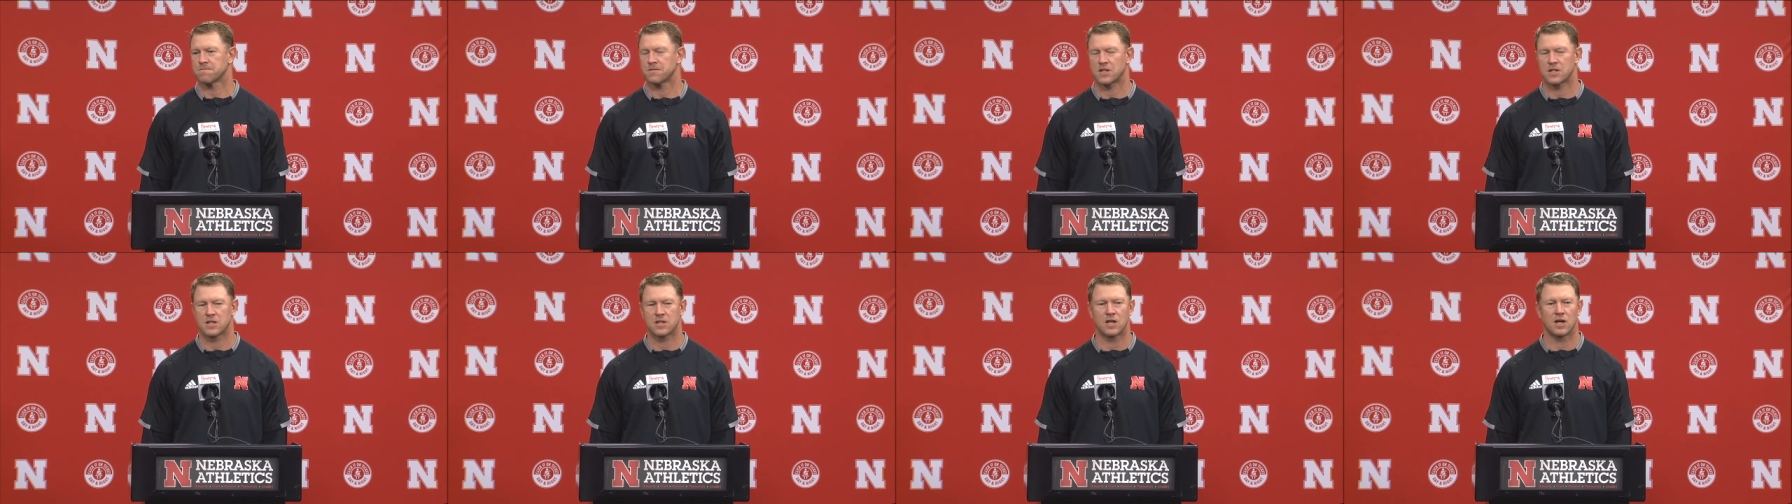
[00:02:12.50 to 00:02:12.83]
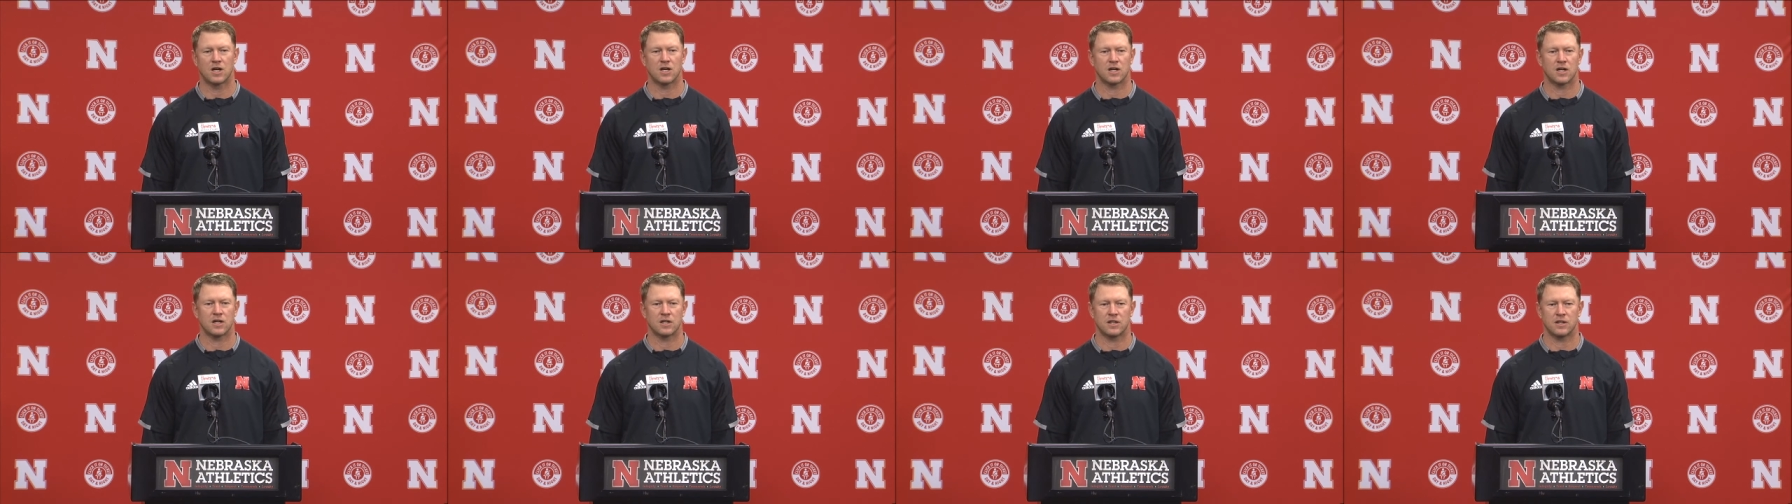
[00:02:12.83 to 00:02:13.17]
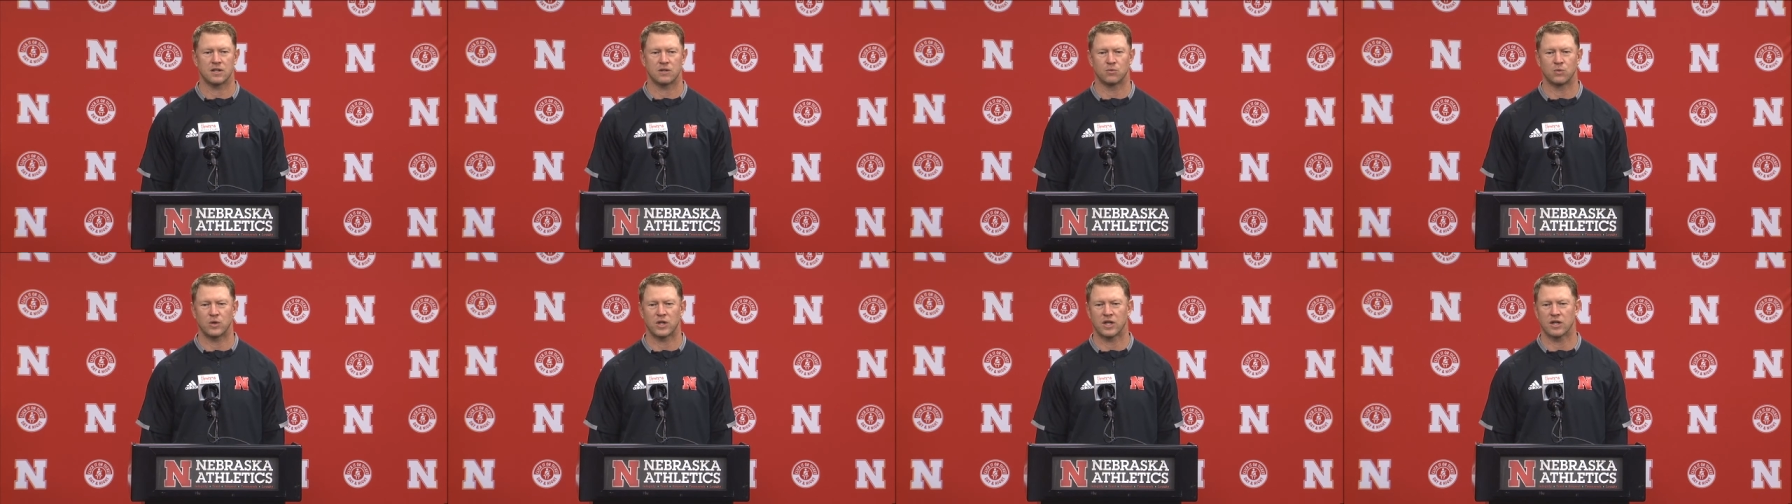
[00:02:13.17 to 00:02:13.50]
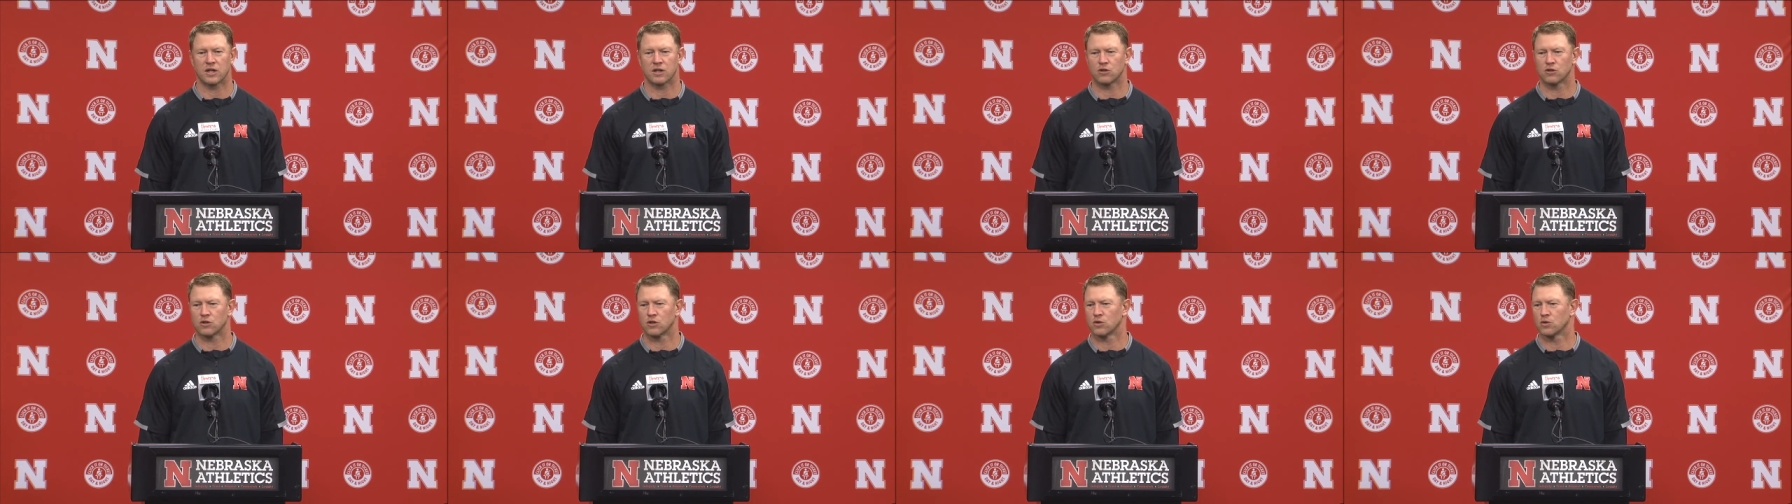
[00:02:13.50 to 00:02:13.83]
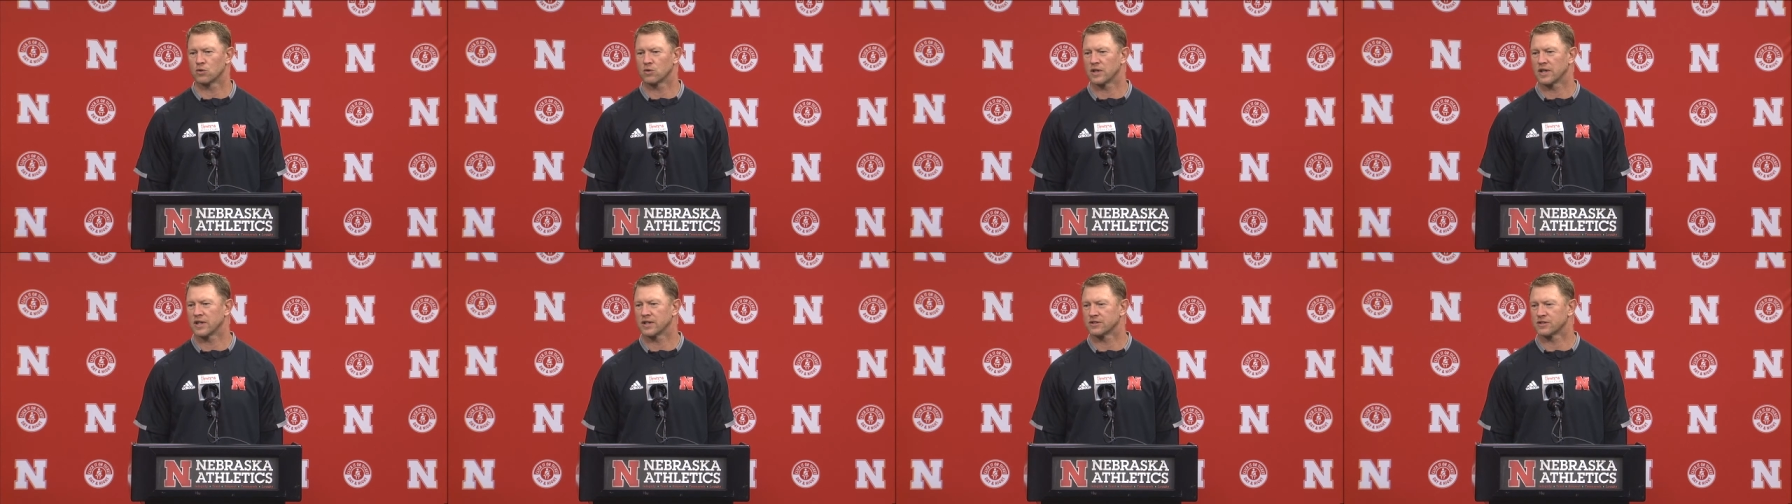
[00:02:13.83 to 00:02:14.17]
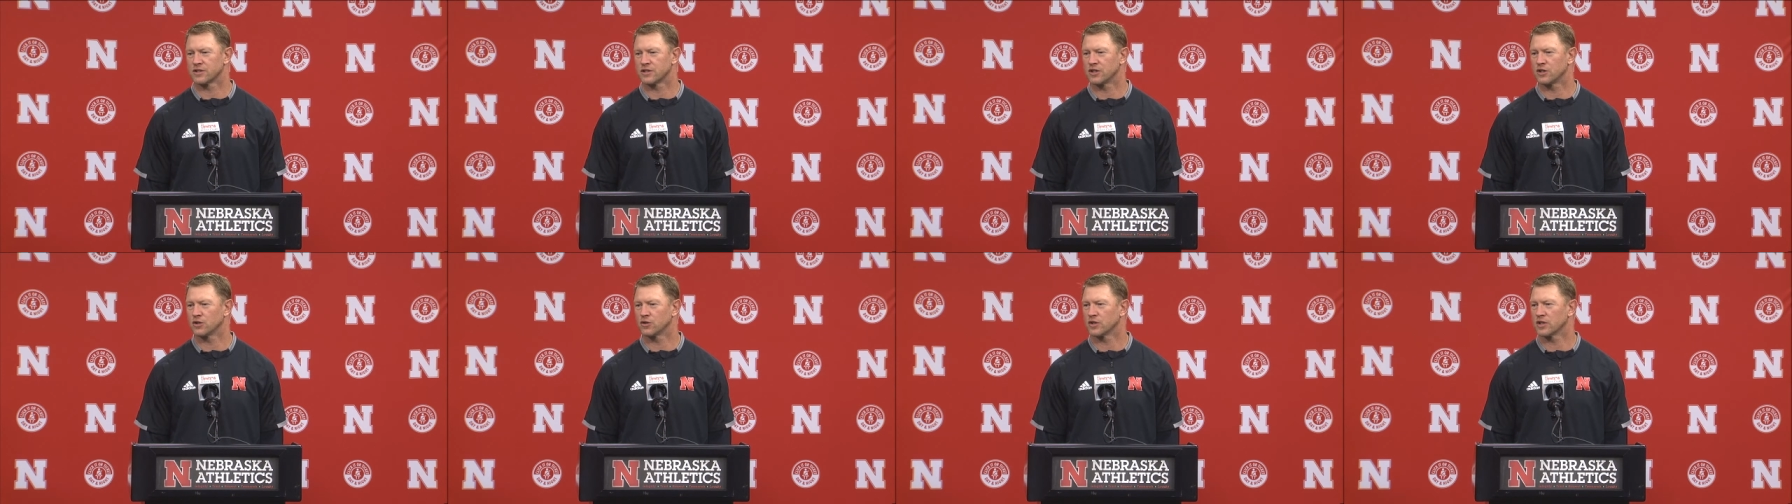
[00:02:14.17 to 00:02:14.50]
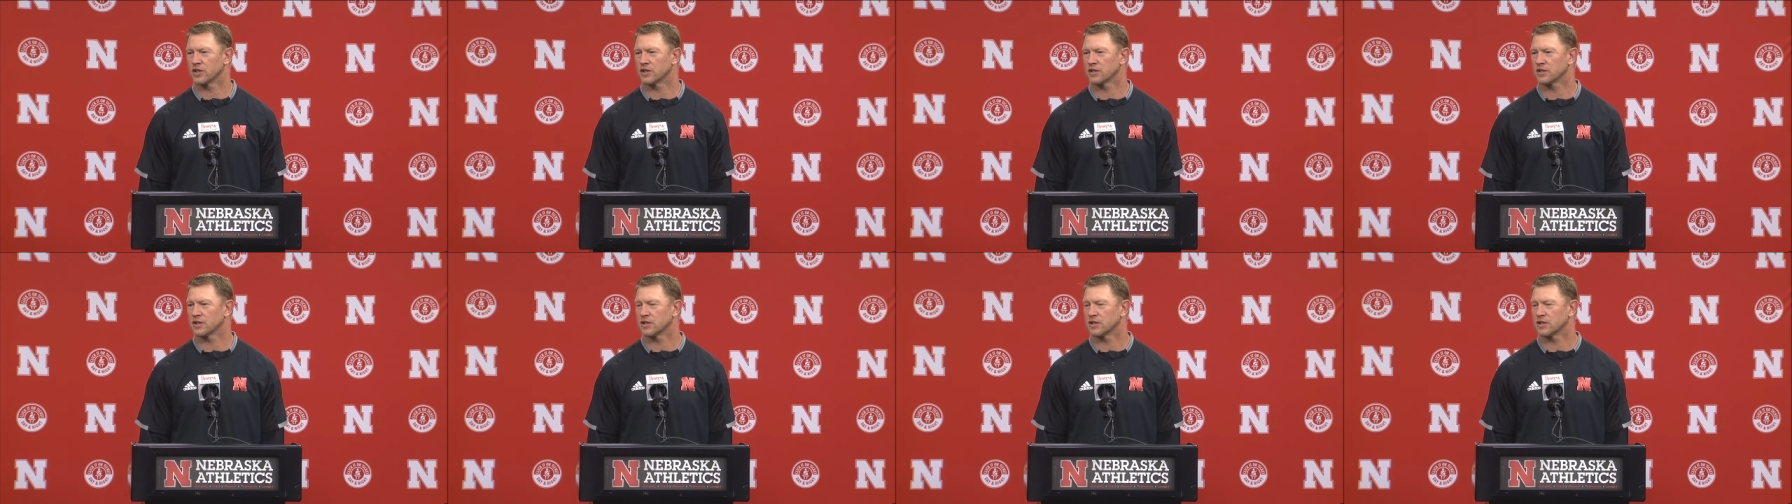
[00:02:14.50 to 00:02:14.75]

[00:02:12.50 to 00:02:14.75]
No, we got to grow as a unit,